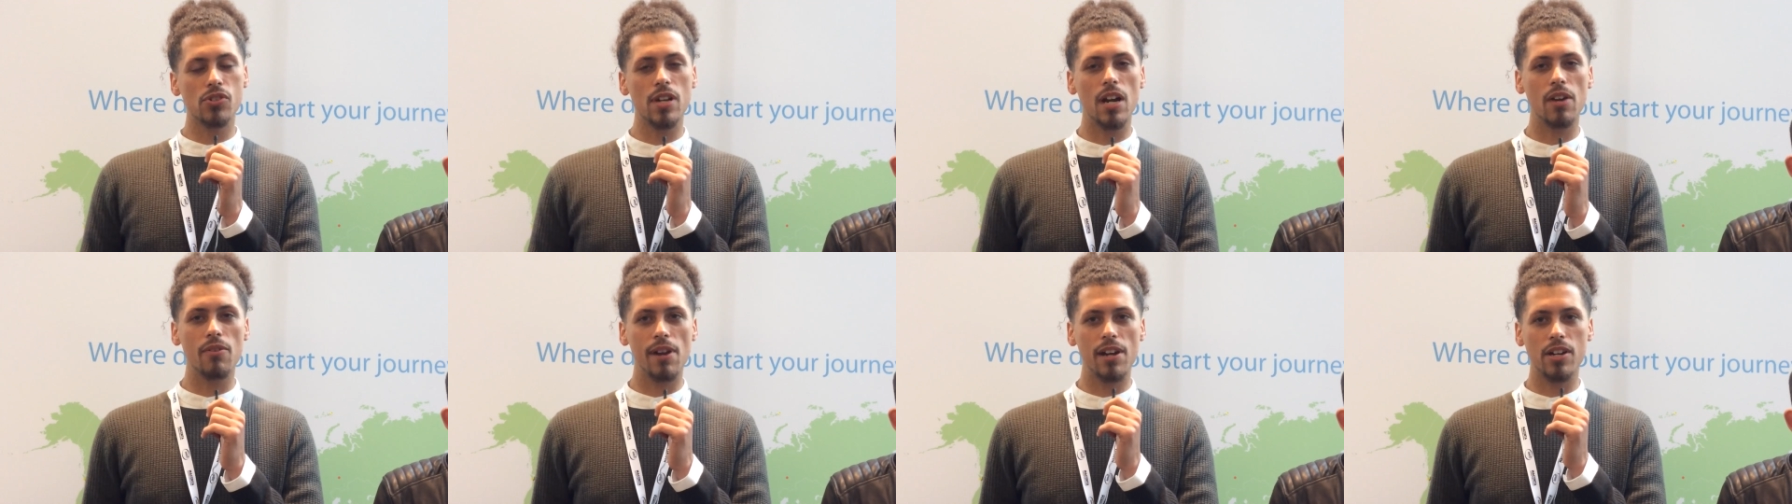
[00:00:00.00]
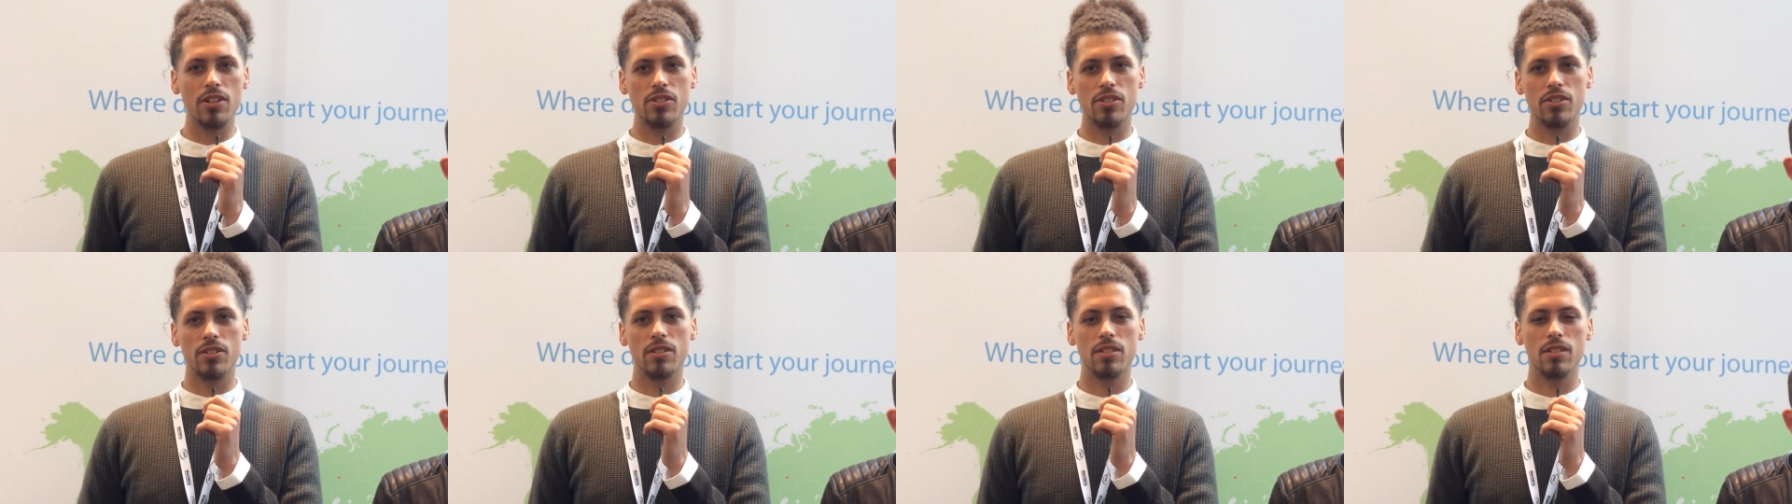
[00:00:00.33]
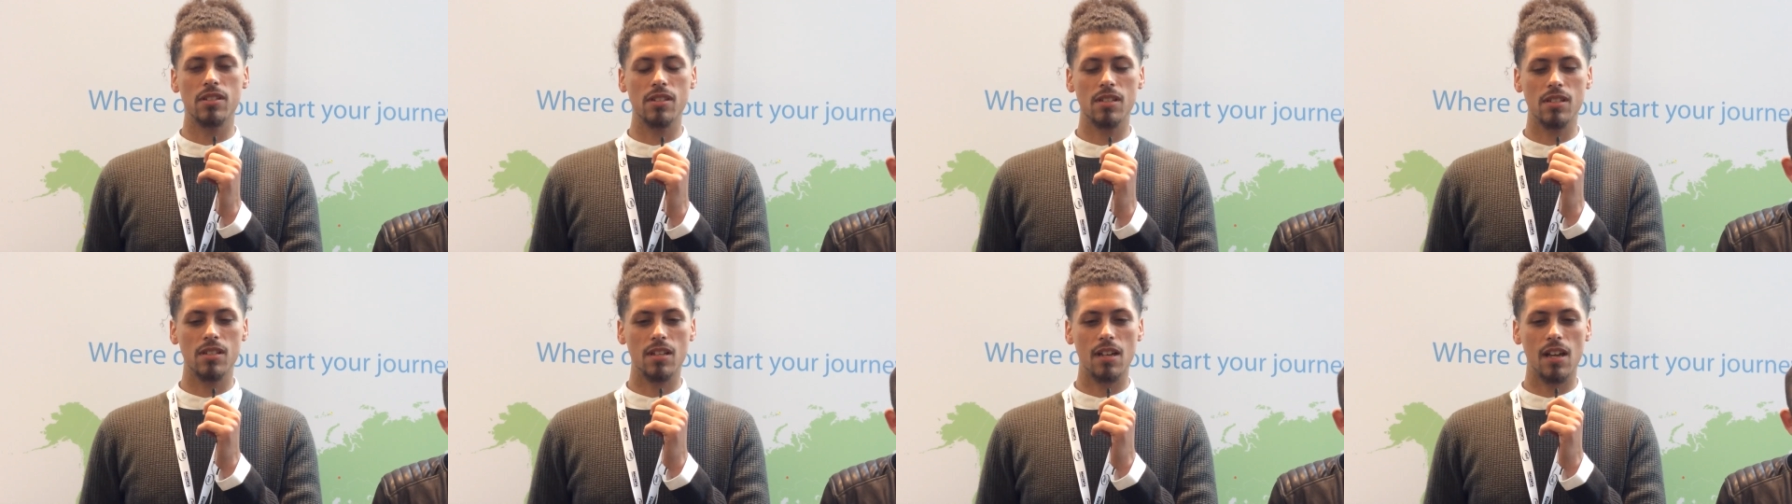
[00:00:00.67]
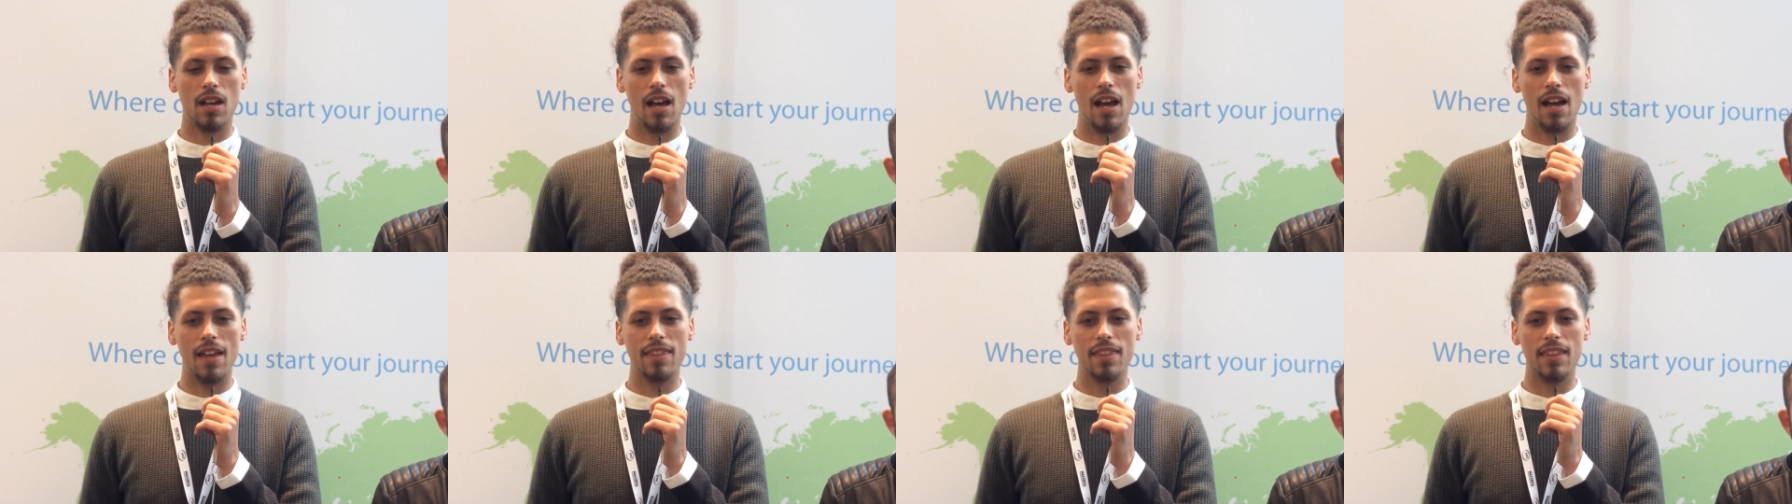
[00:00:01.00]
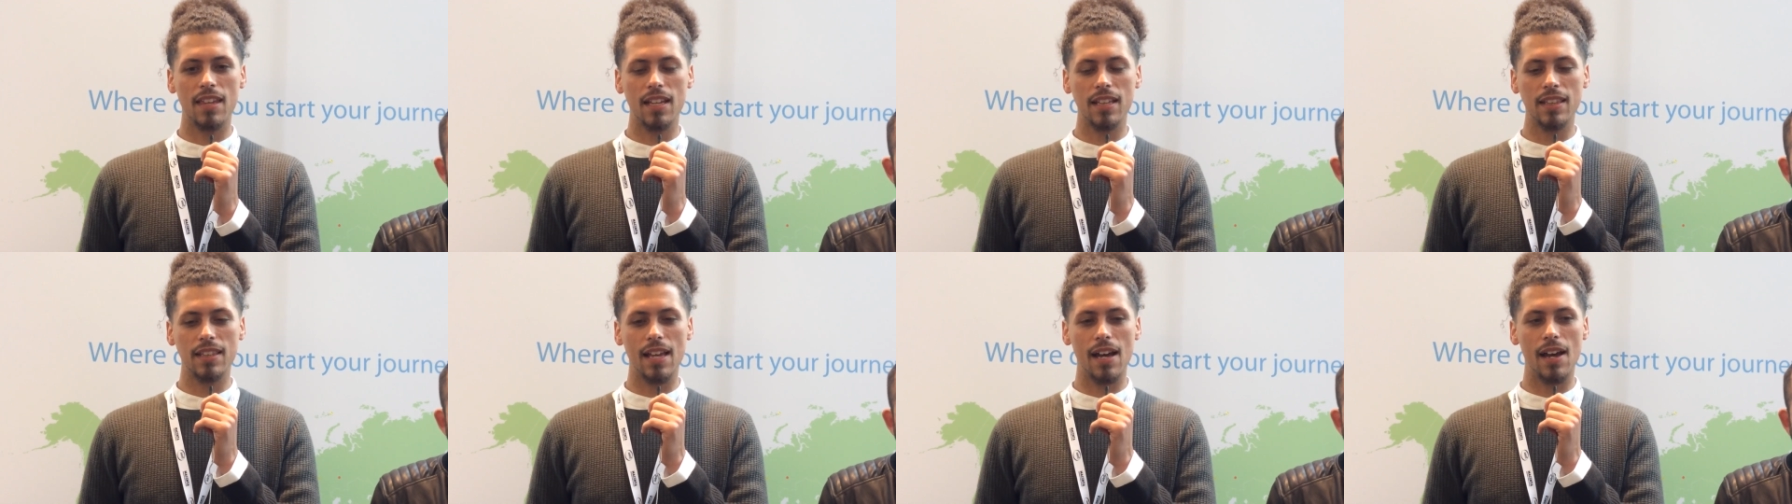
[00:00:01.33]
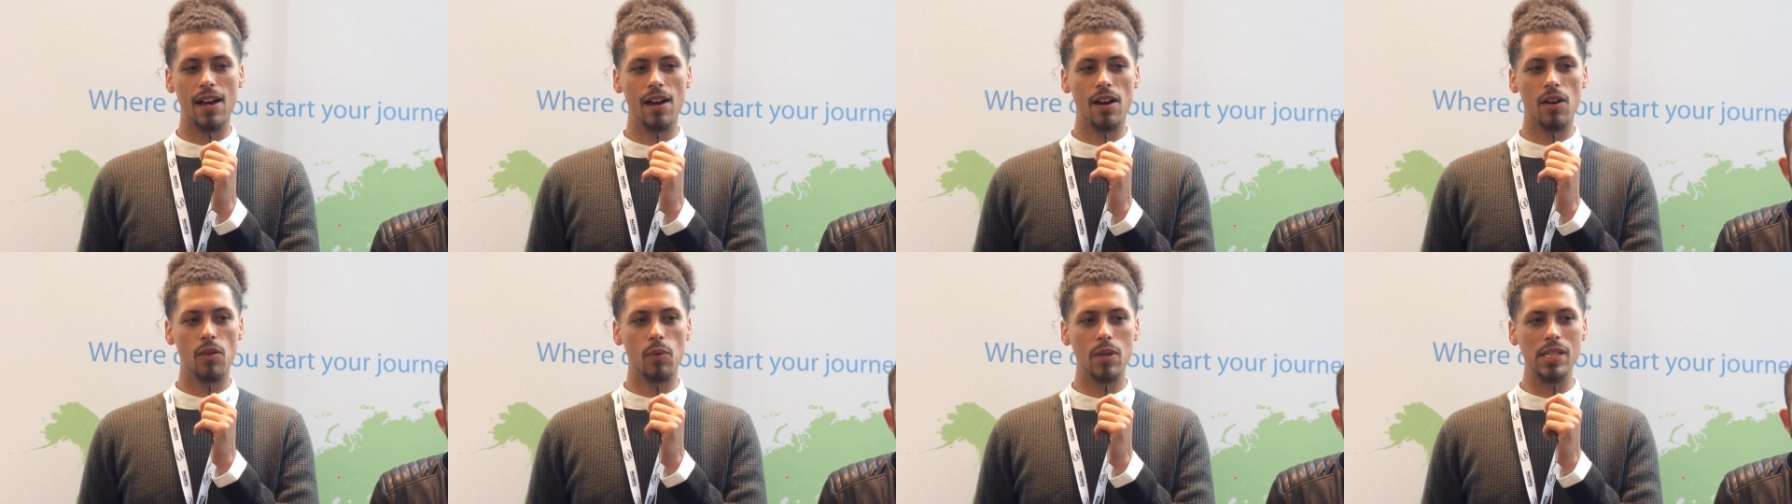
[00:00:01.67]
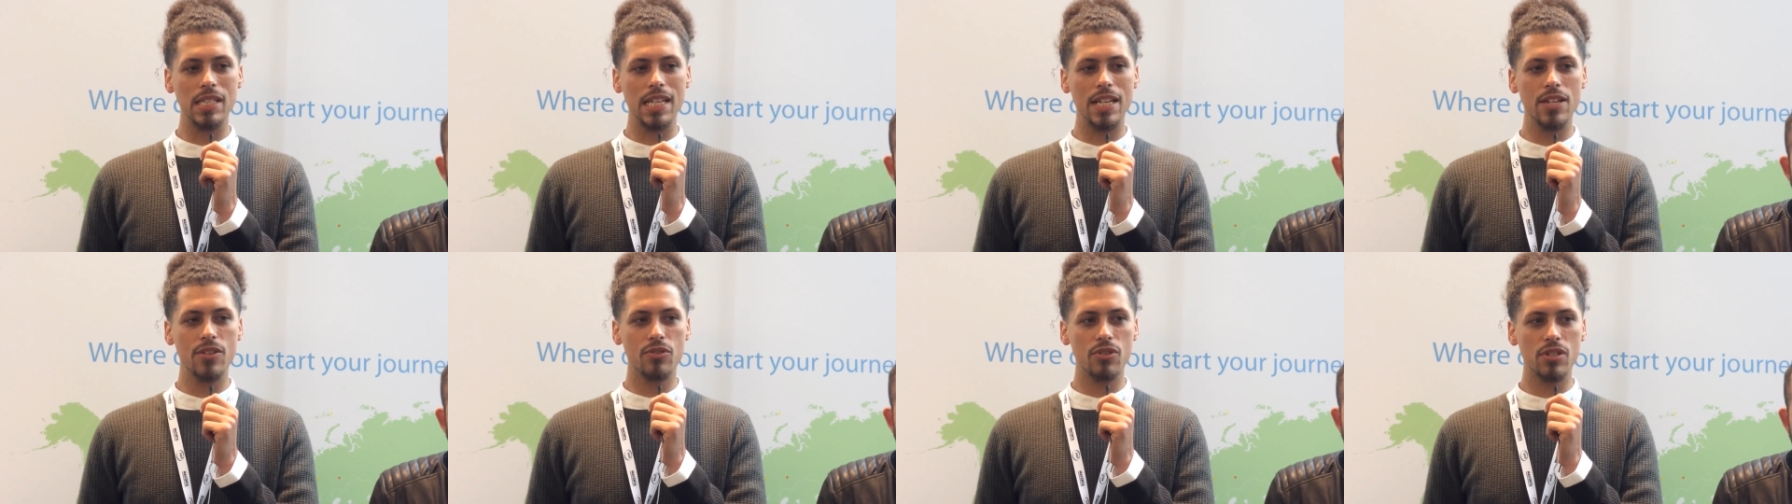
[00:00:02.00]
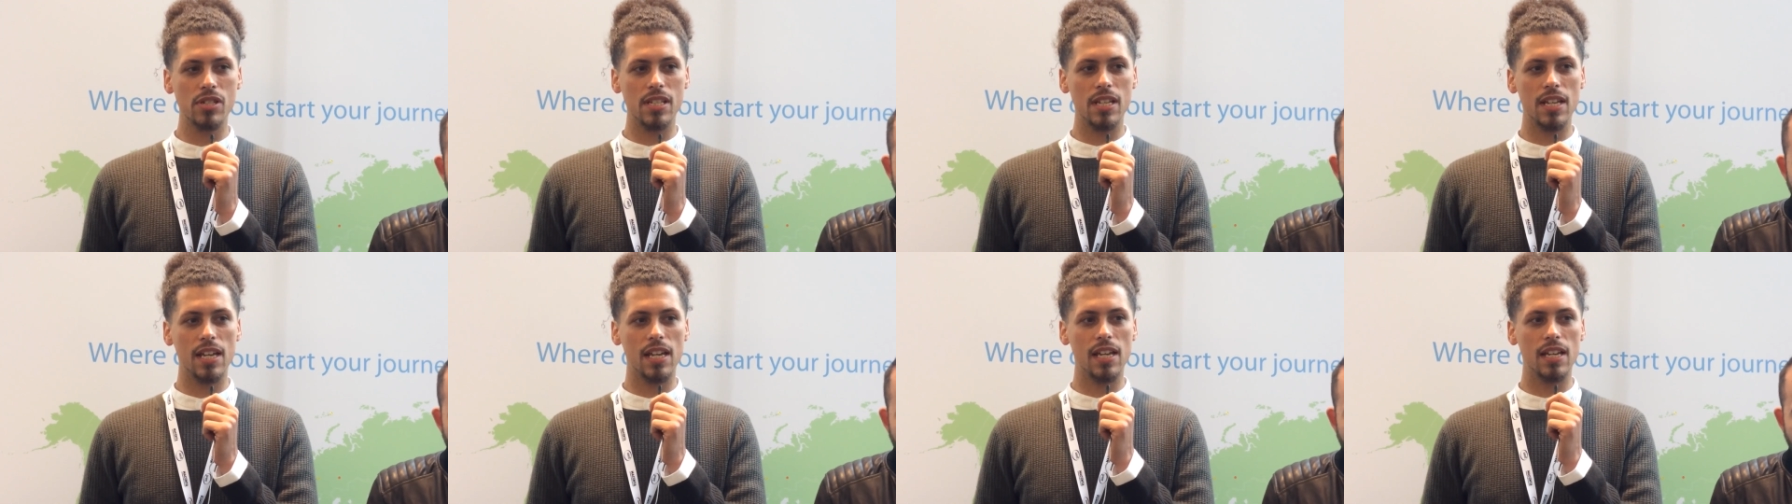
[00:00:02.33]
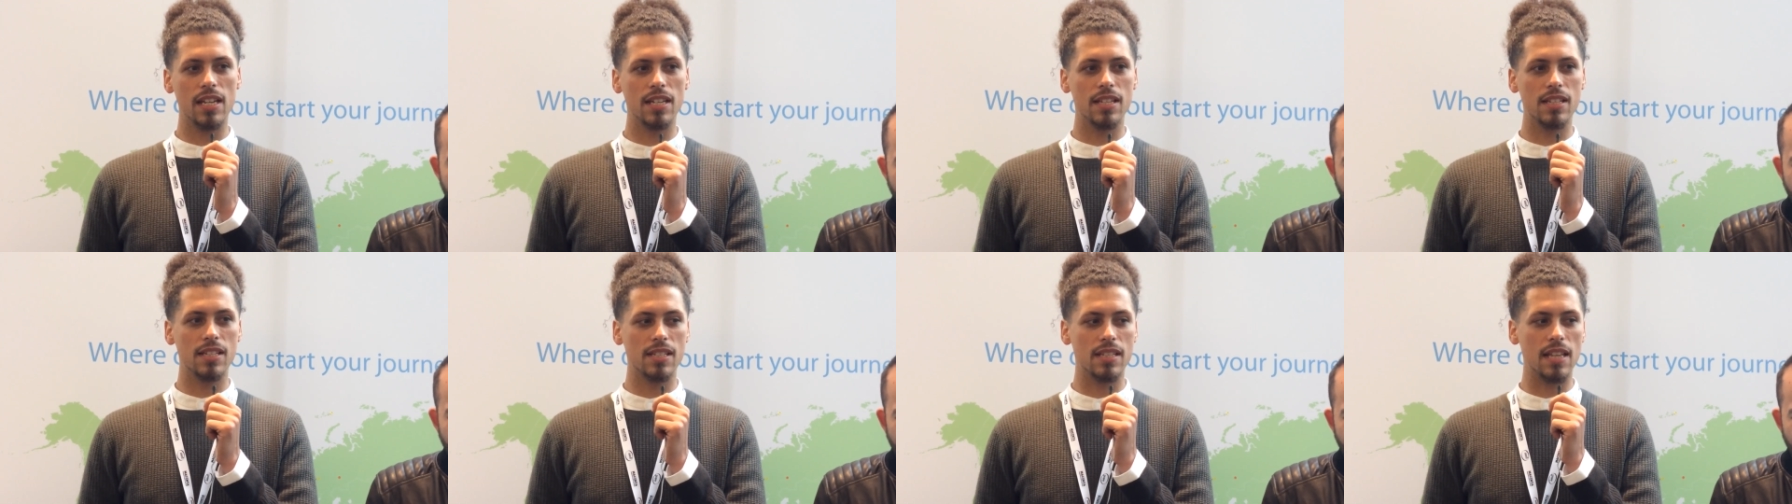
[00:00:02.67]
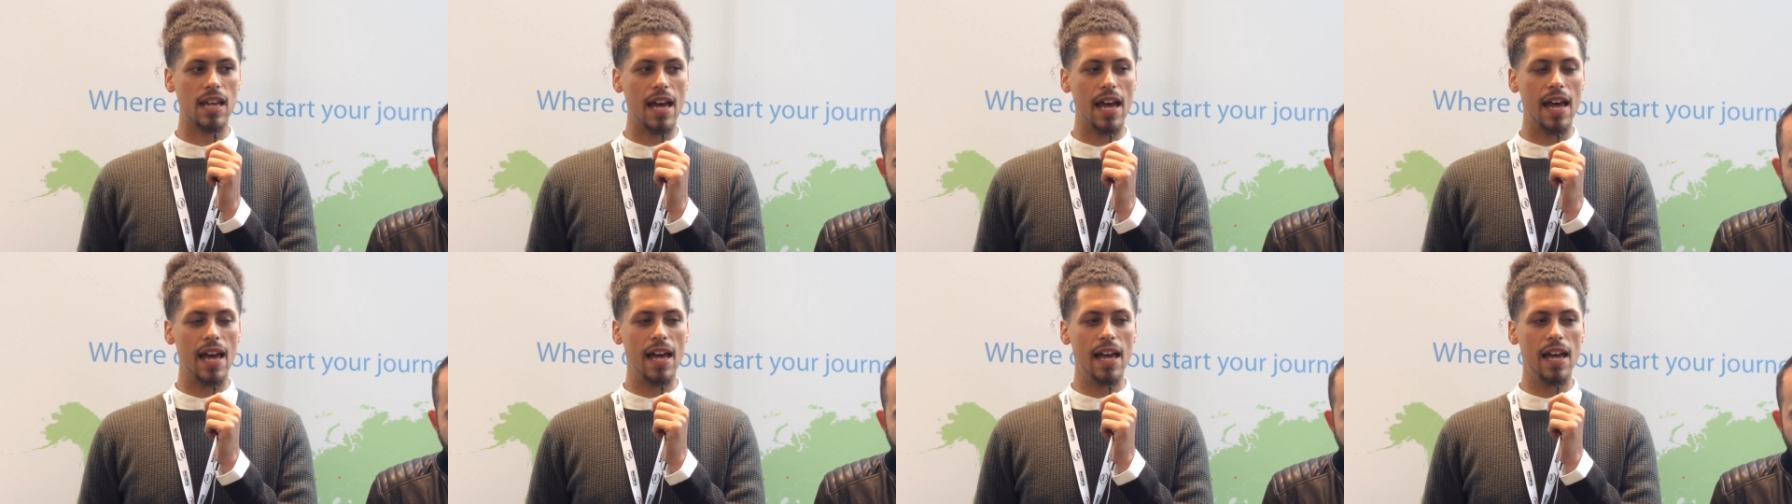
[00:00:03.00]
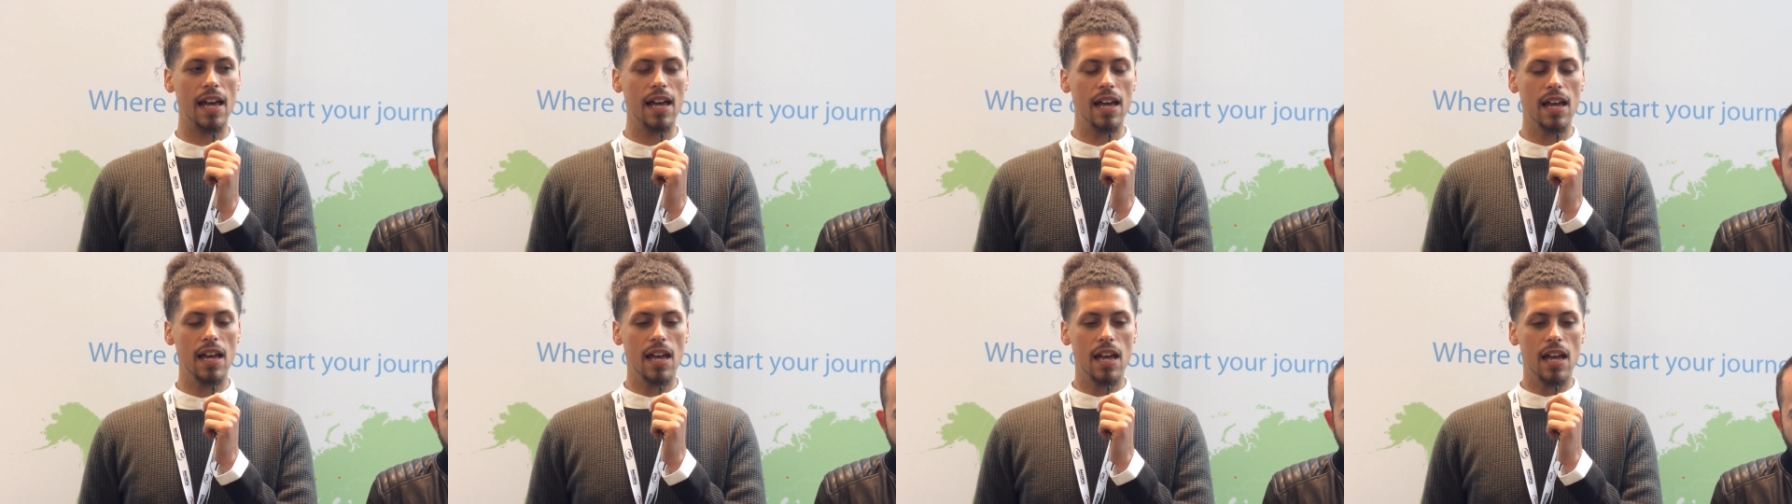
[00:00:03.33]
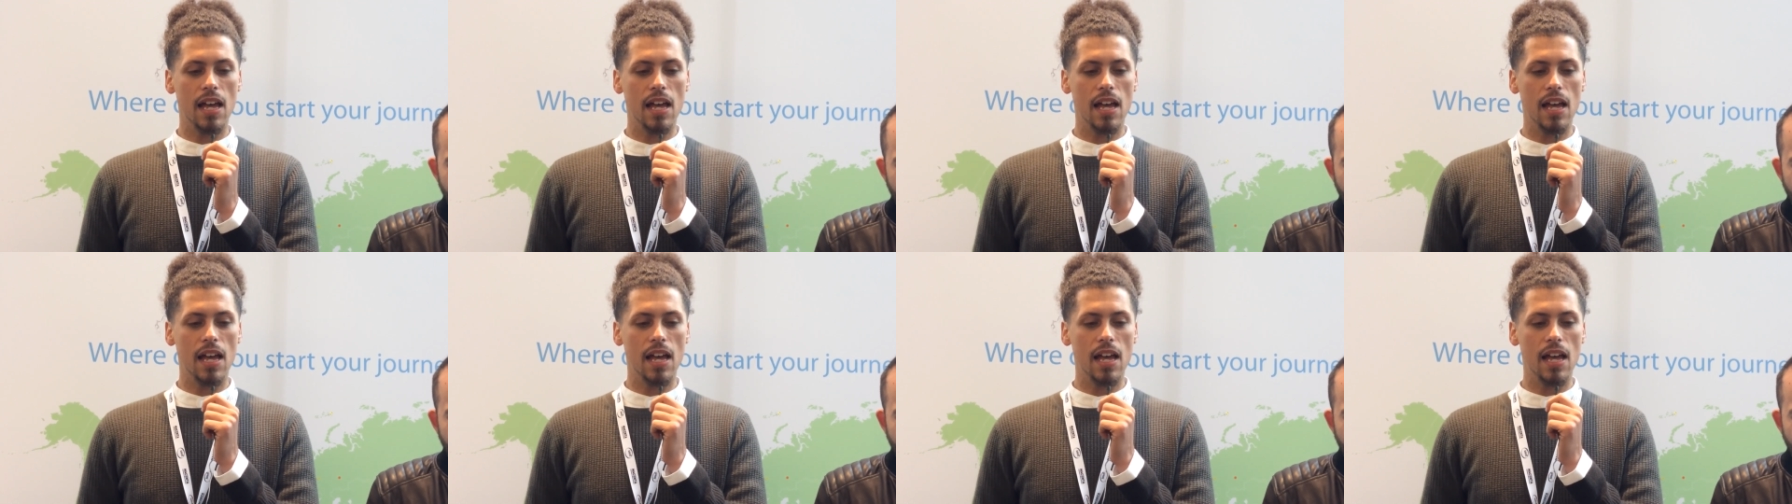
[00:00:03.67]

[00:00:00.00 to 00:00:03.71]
directions. I think that what's interesting is that